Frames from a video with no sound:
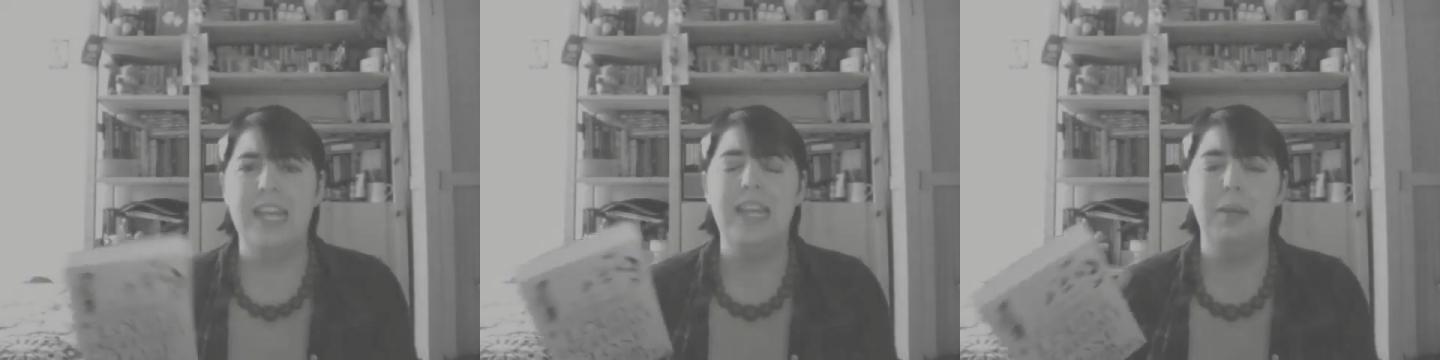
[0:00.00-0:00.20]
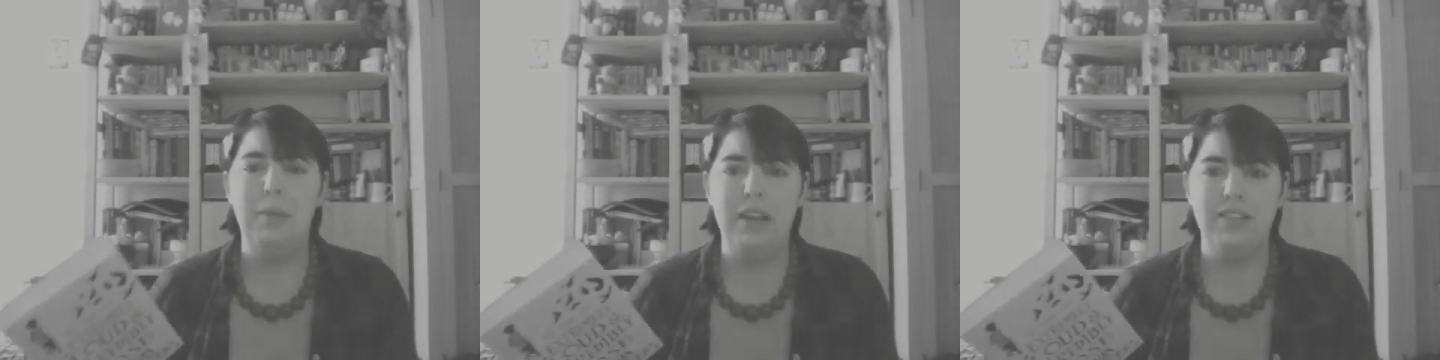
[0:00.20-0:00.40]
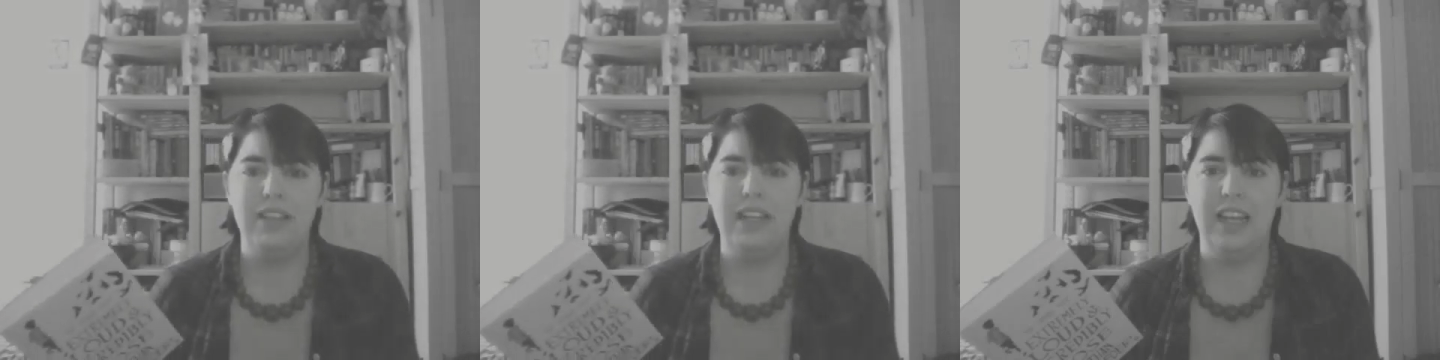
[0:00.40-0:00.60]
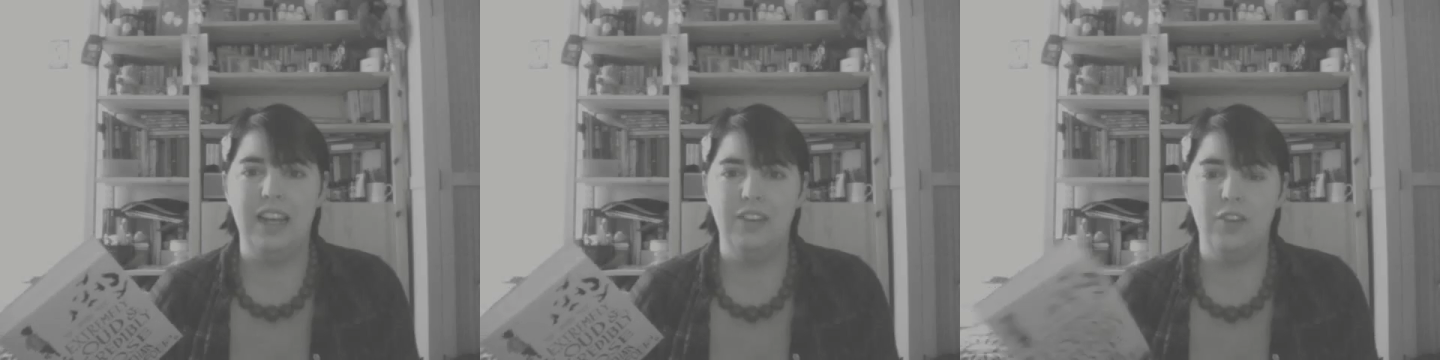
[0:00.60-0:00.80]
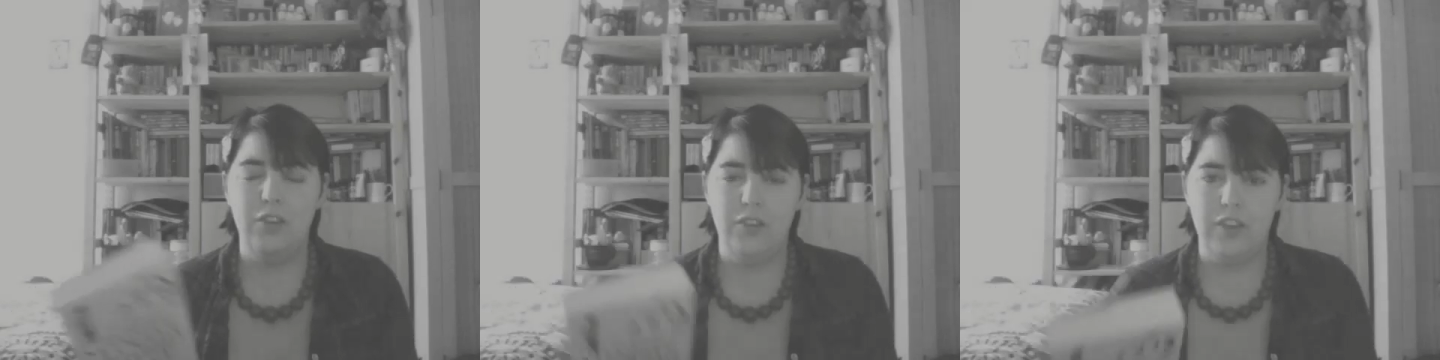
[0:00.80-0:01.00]
And they basically
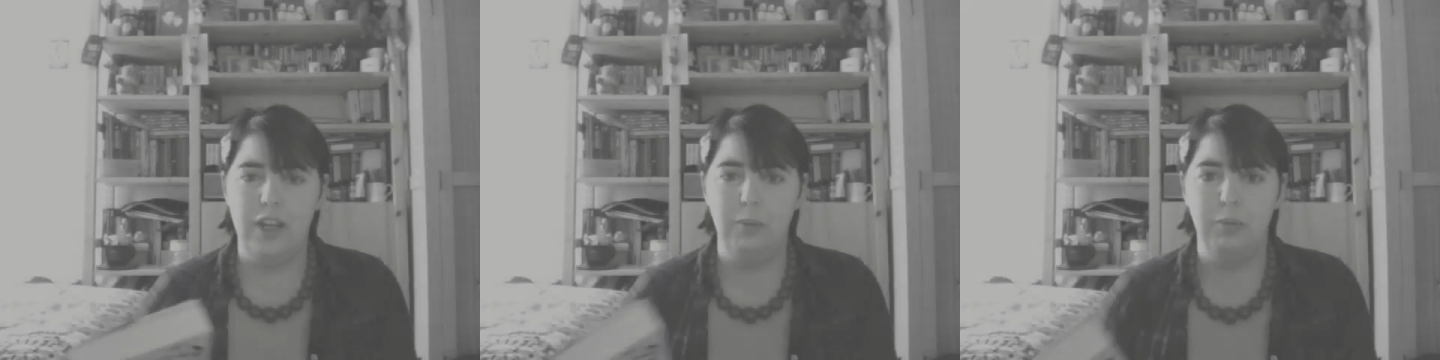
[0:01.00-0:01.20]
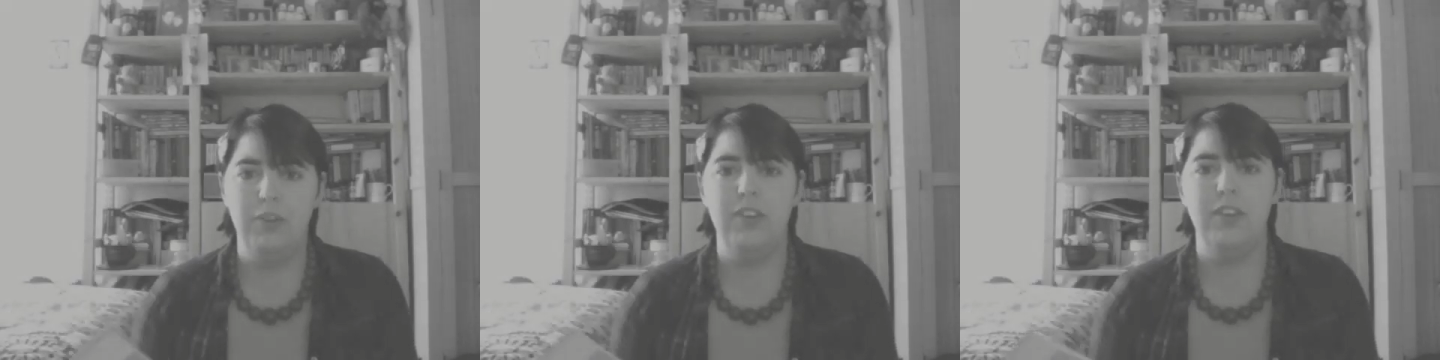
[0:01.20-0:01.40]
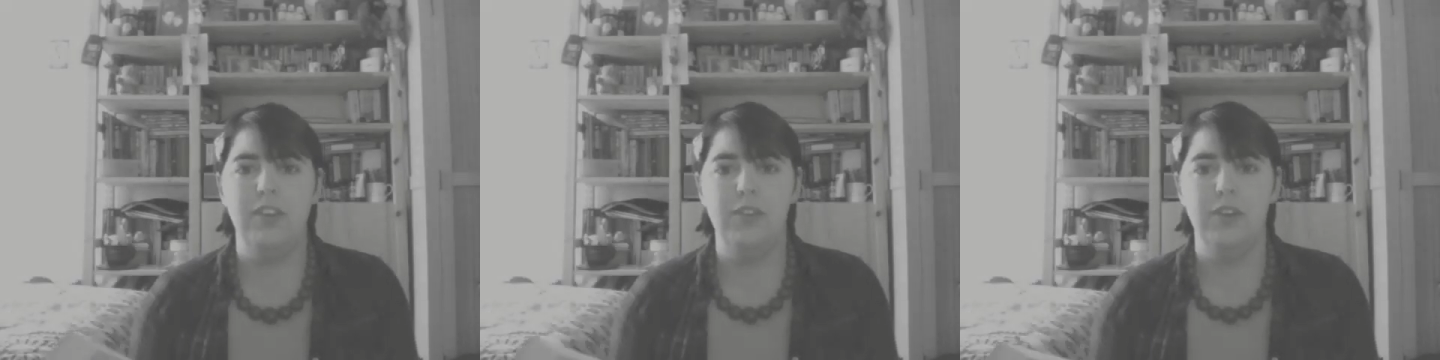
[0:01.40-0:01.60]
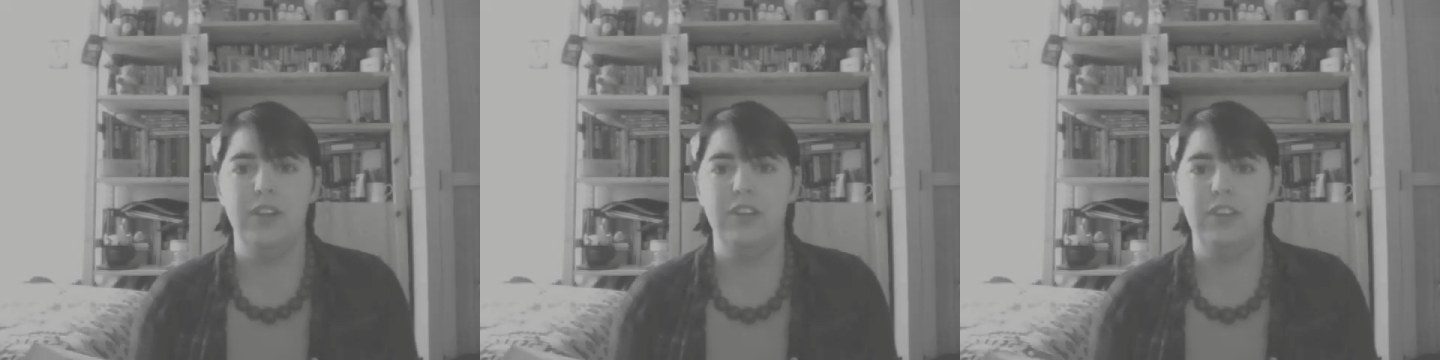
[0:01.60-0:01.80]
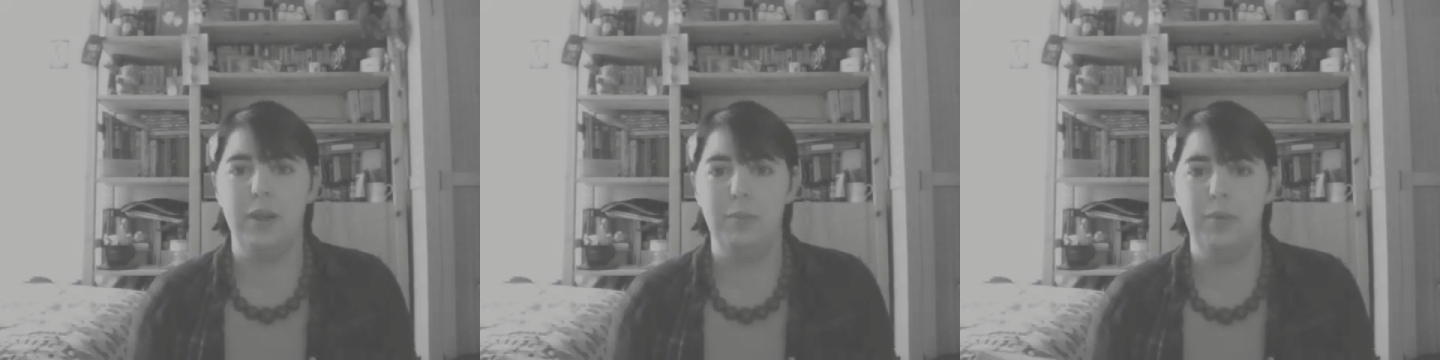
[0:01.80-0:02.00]
had two celebrities on
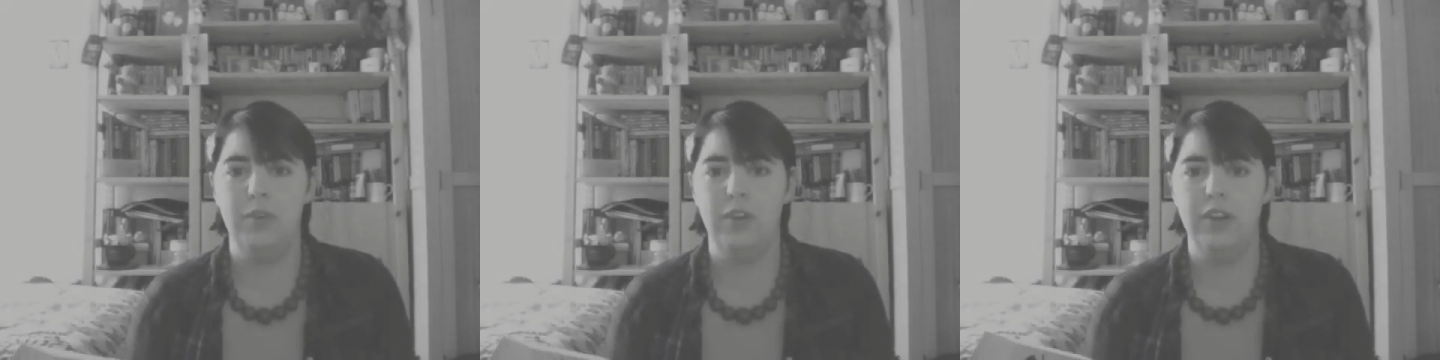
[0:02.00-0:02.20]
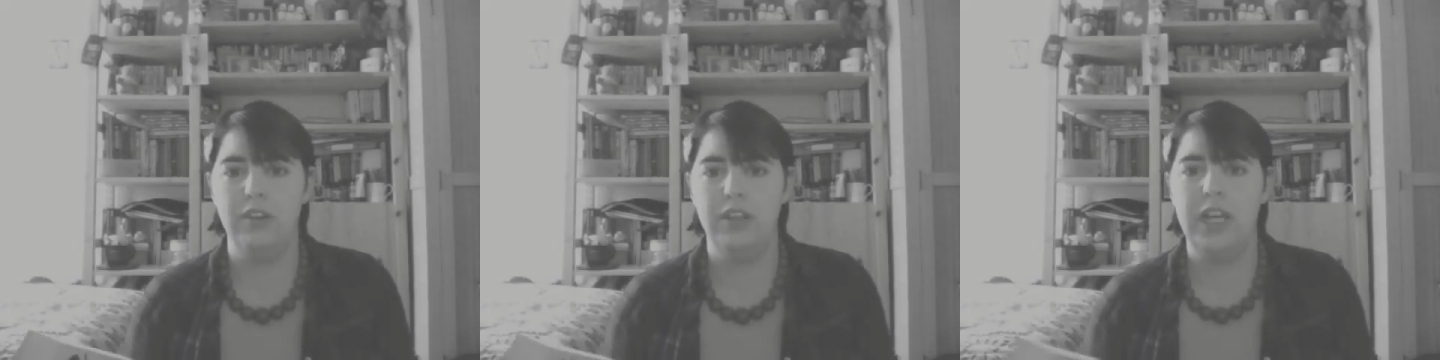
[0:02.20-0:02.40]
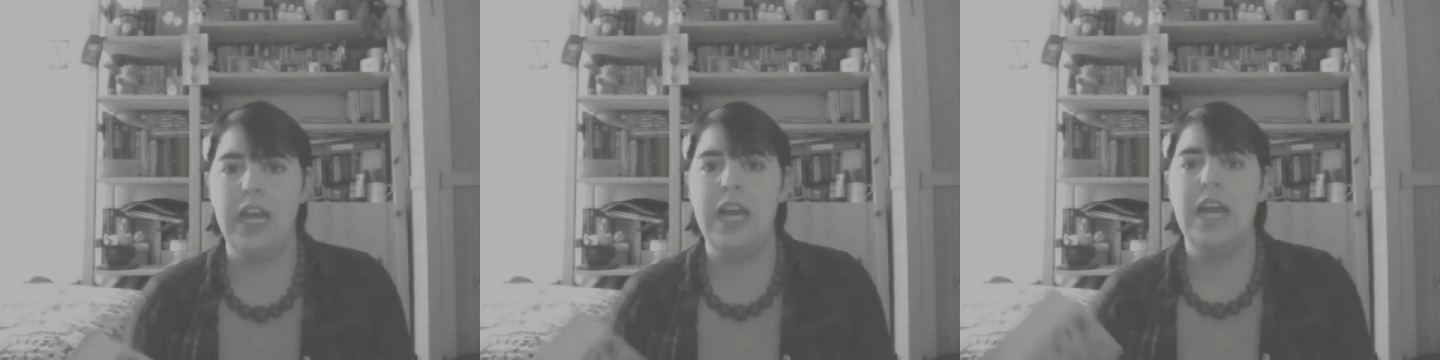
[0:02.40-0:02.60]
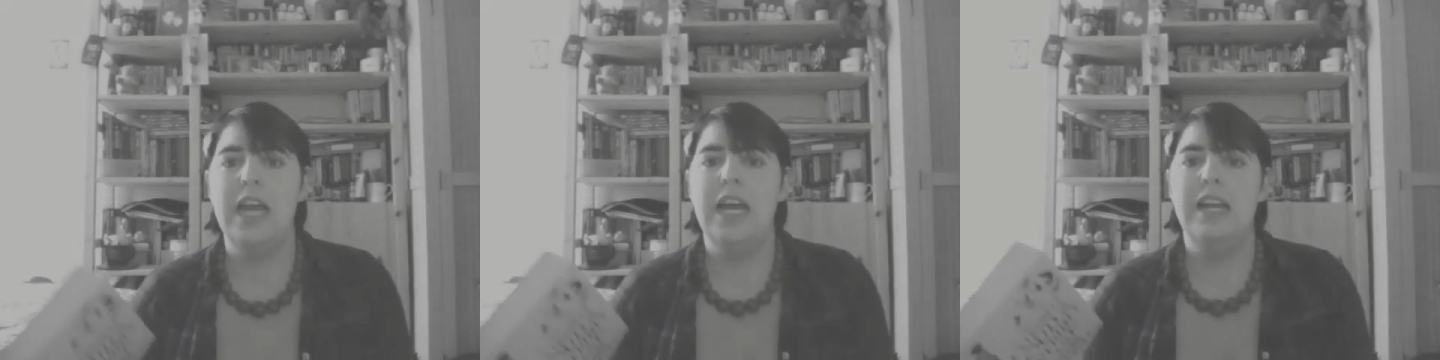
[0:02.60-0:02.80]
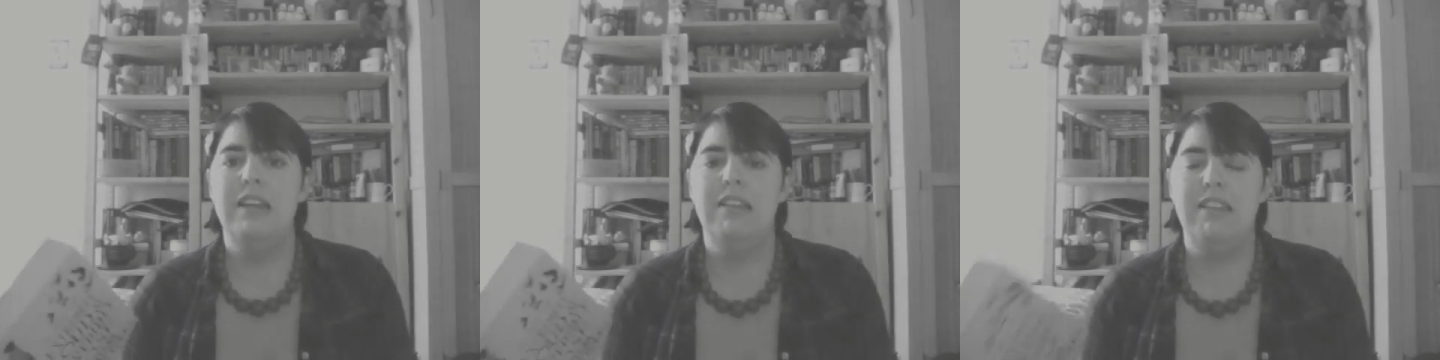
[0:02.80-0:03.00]
each episode
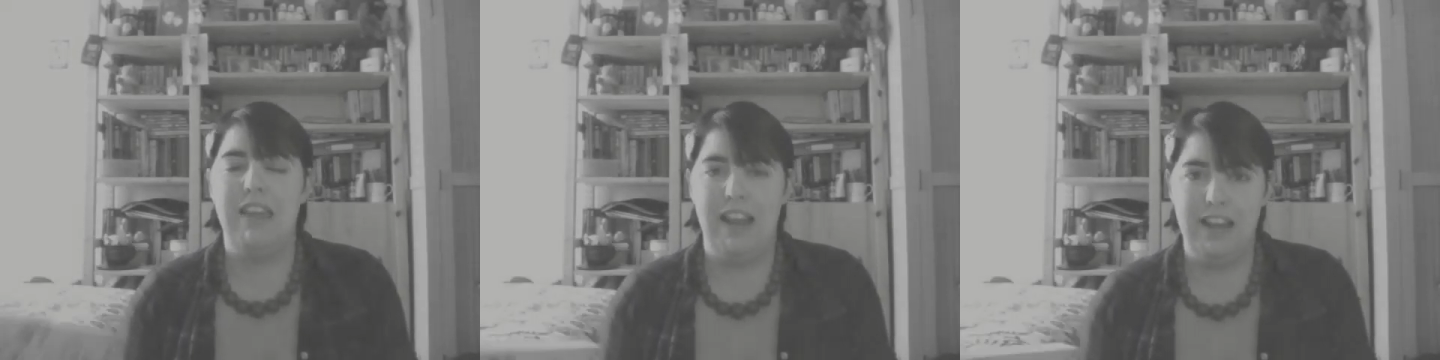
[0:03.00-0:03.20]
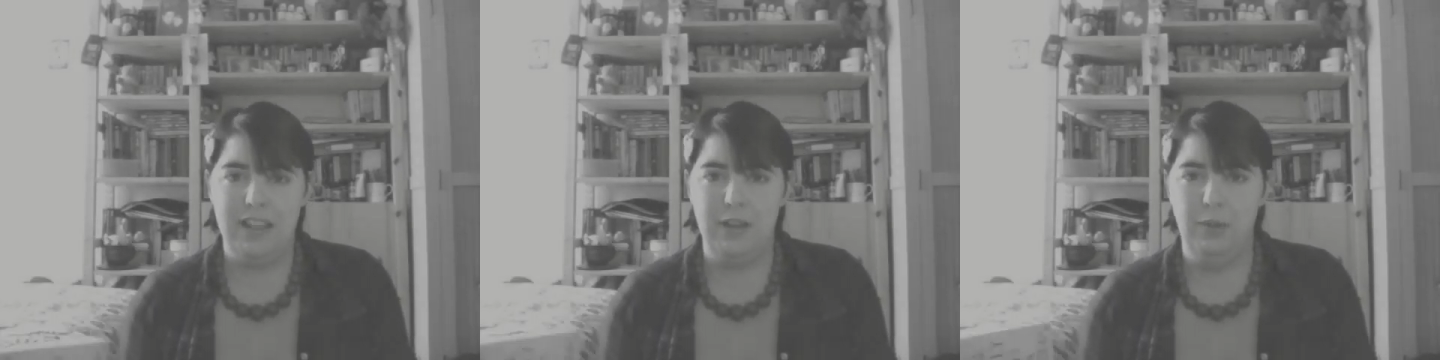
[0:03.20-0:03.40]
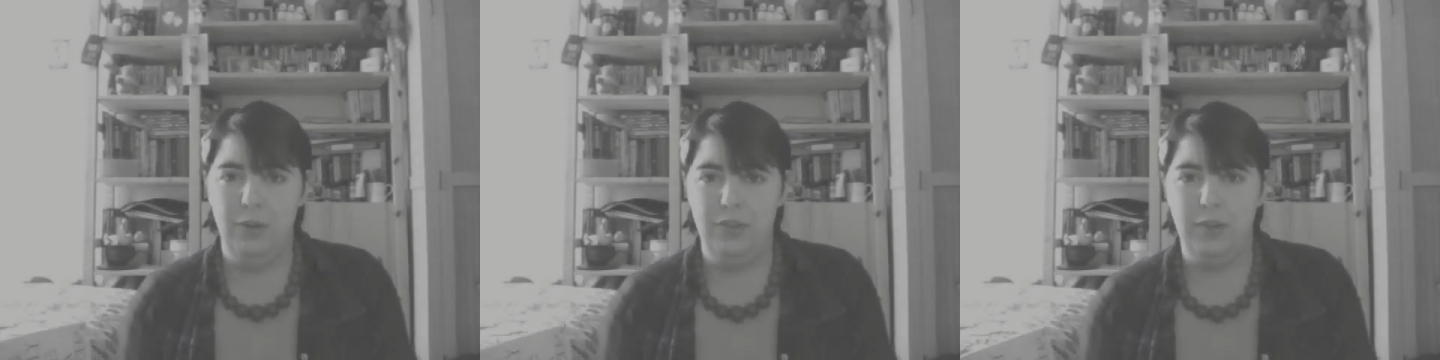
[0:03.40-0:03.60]
telling you what